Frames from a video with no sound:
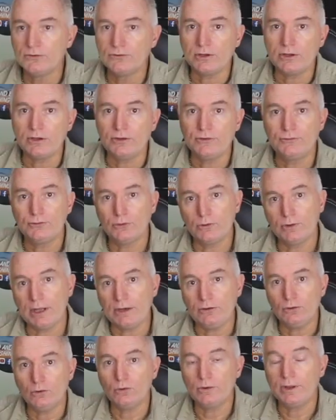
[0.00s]
So you saw
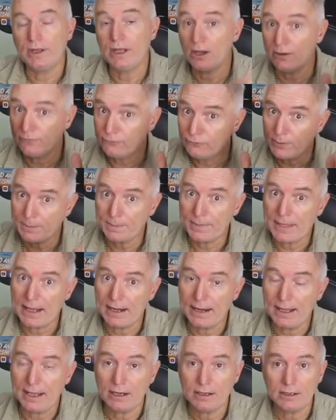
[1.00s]
that door there, I've ripped
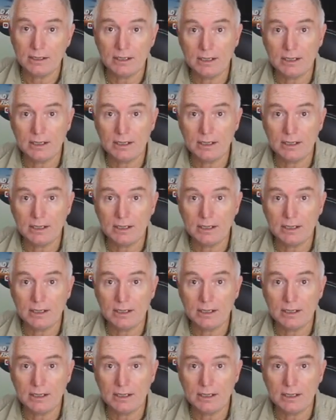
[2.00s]
that out.